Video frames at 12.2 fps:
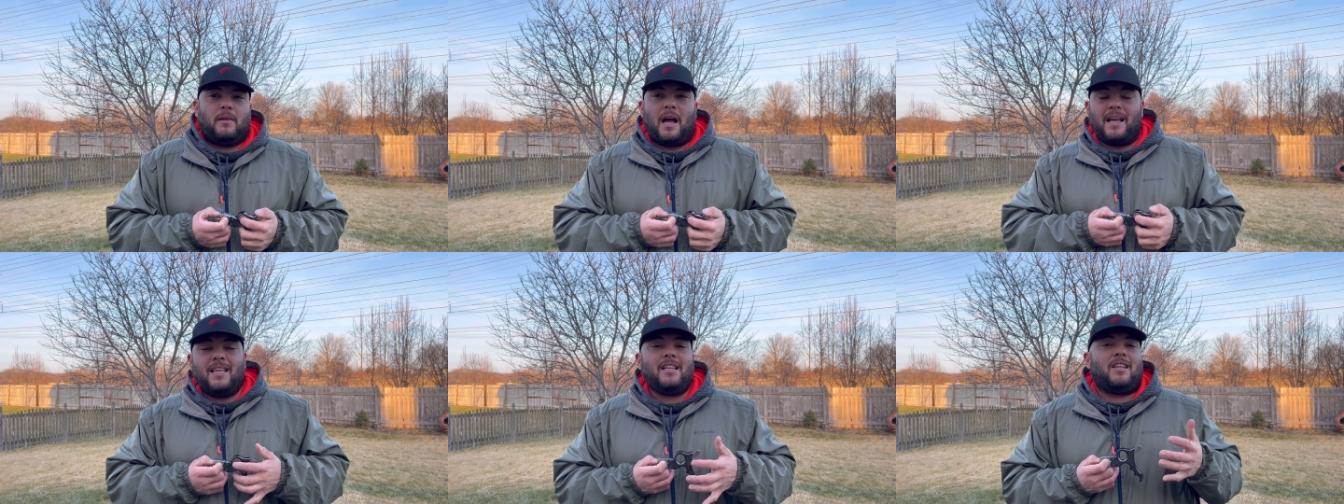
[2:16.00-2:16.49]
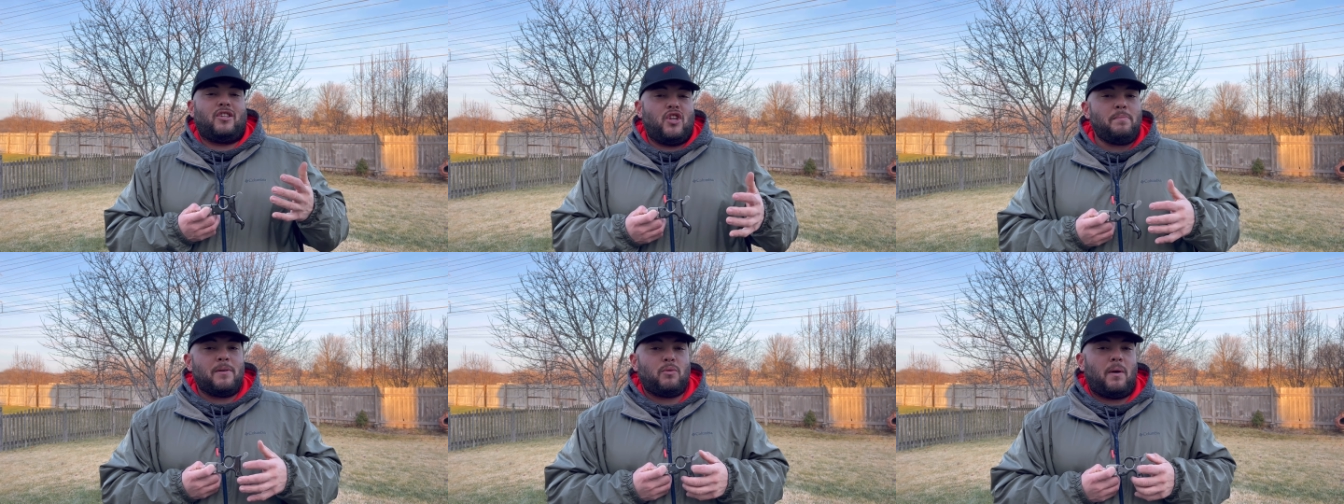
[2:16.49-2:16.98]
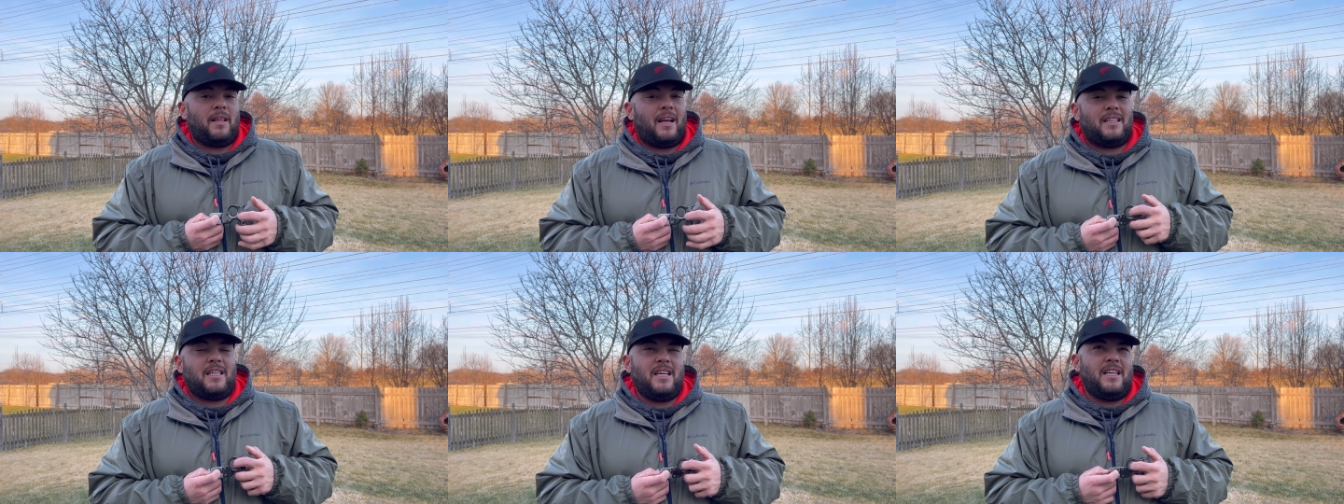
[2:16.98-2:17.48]
i think the cheapest one that i
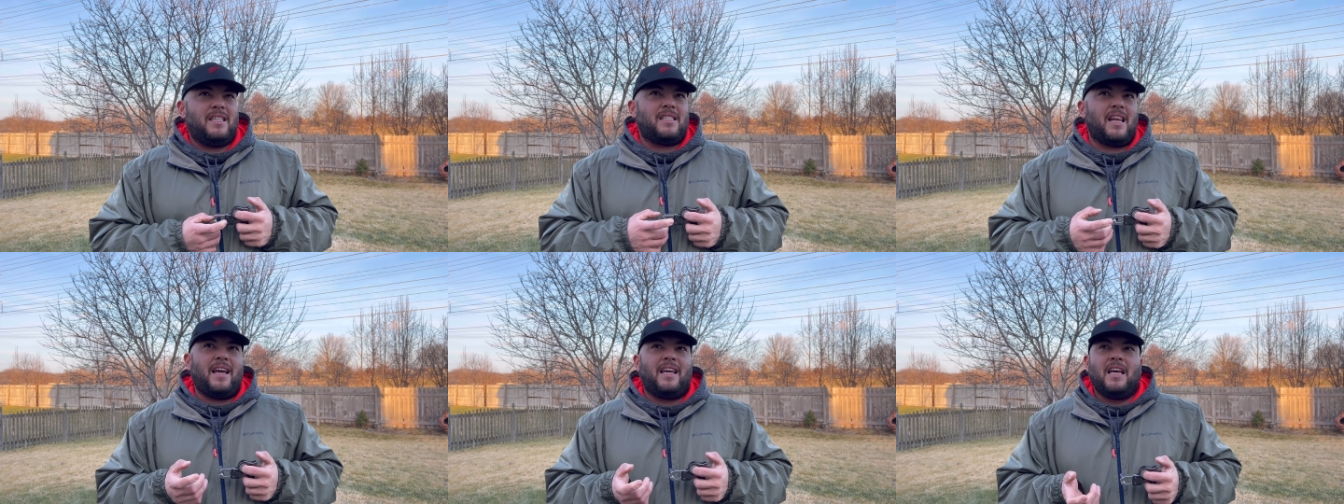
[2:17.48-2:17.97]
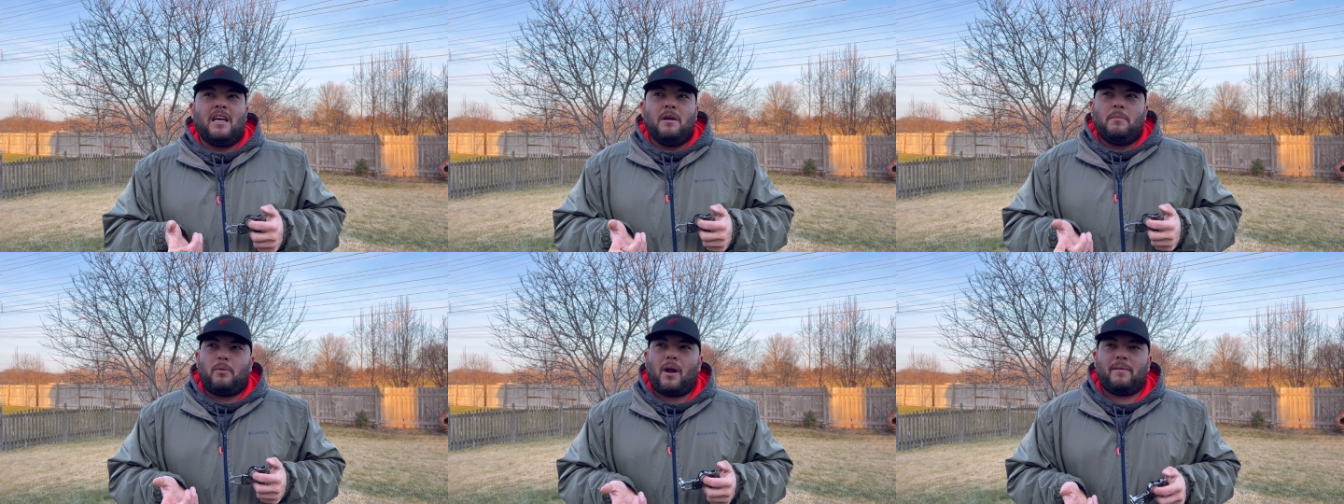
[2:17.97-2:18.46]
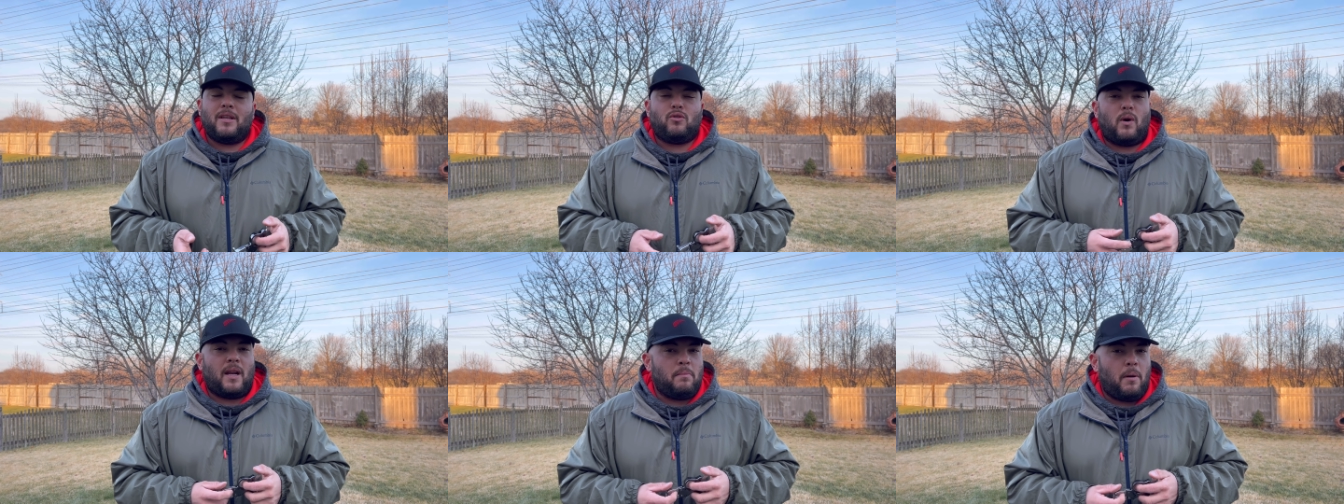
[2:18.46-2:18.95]
see is like probably
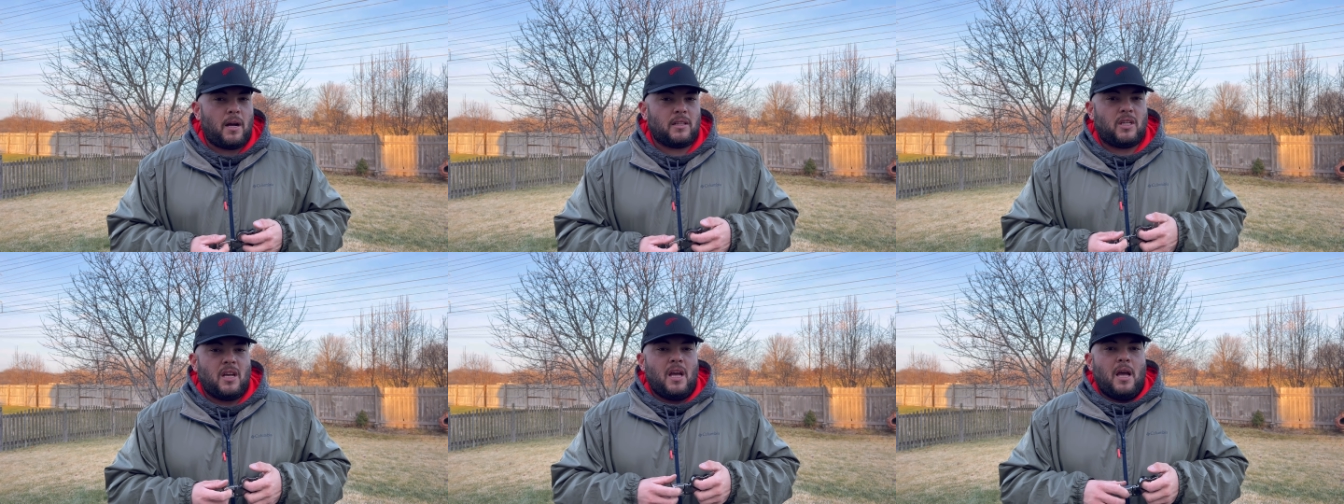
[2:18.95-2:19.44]
20 bucks